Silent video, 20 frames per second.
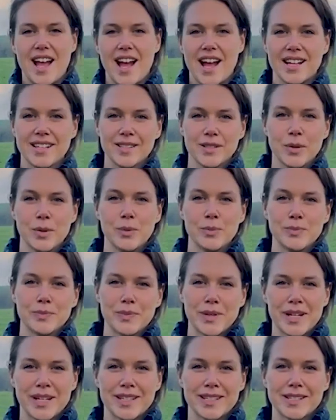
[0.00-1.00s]
As the open
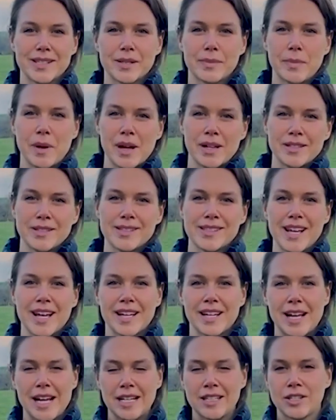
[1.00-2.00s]
period is upon us, I
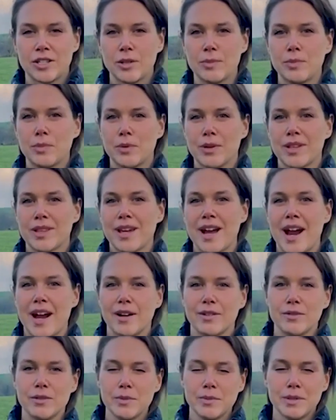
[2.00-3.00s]
catch up with
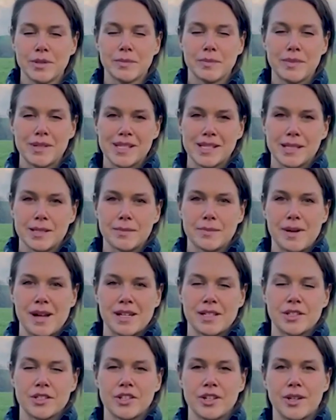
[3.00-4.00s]
our ruminant business
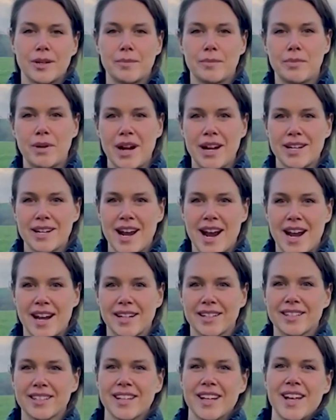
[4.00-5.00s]
manager, Bryan
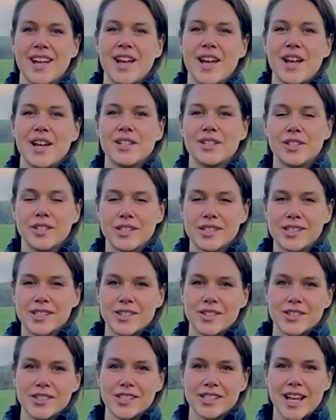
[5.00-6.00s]
Harte, to
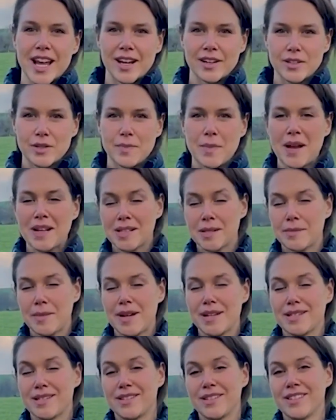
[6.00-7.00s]
discuss how to
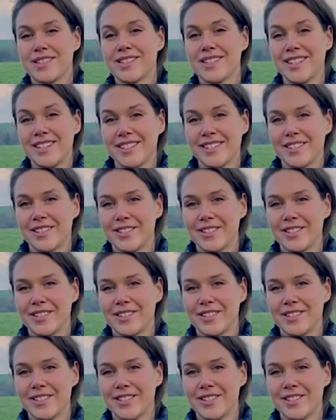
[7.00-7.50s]
maximise your slurry